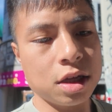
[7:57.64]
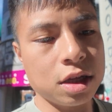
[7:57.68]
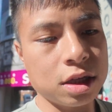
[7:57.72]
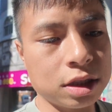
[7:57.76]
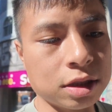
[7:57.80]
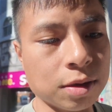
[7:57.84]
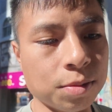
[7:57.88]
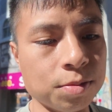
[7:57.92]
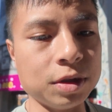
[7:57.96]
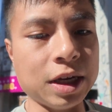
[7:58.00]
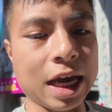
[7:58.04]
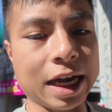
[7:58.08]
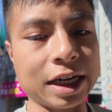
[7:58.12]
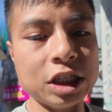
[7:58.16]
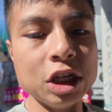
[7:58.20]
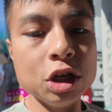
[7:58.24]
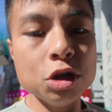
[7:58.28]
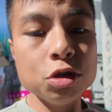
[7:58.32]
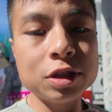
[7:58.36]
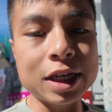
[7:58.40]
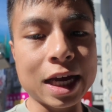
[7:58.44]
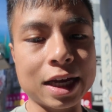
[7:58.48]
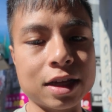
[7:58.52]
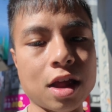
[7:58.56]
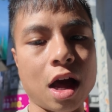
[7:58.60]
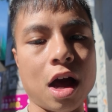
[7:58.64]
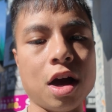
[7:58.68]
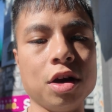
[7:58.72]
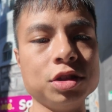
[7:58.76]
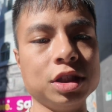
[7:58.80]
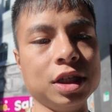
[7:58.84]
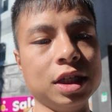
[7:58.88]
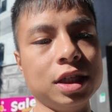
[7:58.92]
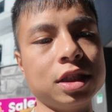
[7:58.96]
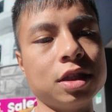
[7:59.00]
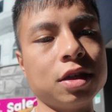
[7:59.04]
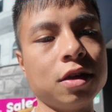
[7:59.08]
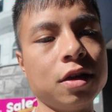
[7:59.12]
some new
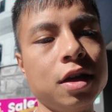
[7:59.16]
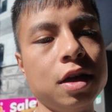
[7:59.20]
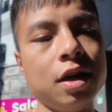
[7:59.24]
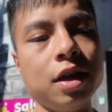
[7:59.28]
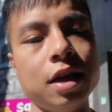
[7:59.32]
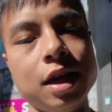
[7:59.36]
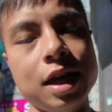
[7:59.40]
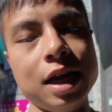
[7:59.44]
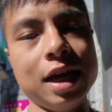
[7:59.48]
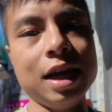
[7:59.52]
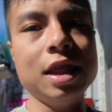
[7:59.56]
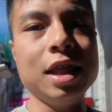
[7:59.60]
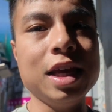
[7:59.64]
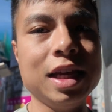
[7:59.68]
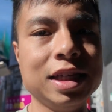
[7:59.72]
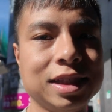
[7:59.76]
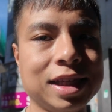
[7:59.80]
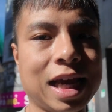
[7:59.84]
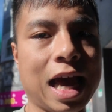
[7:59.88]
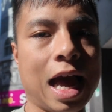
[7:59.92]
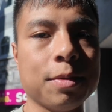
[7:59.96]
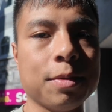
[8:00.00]
technologies in these